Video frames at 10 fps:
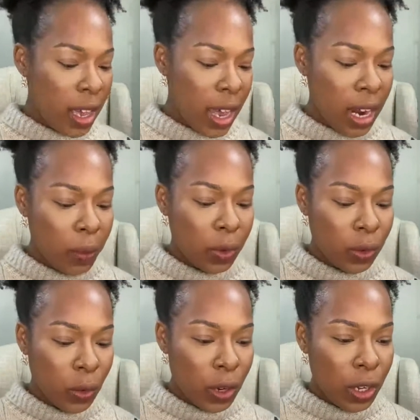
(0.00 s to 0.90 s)
And I'm
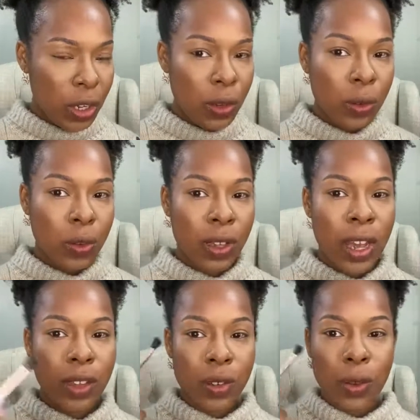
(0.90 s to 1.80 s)
just going to use
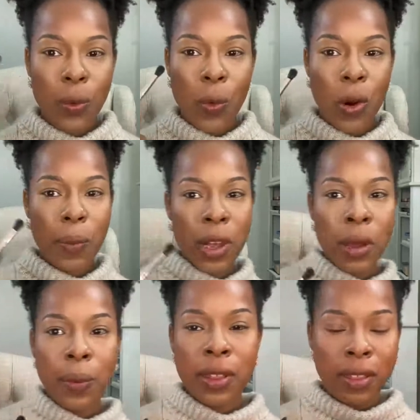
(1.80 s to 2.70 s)
that to warm
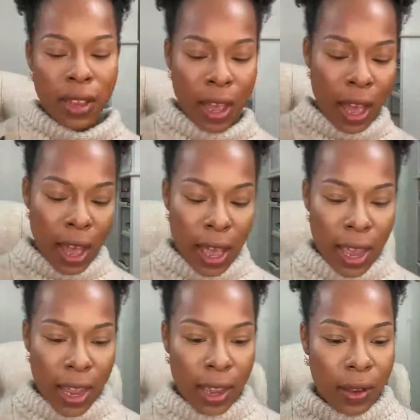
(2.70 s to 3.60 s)
up the
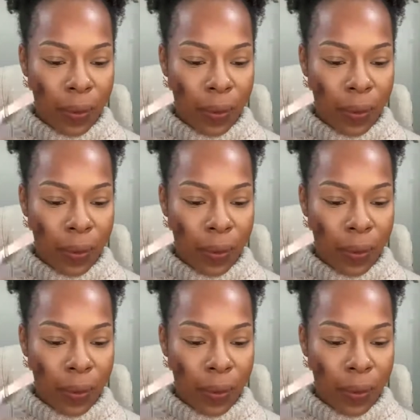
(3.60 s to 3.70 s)
eye.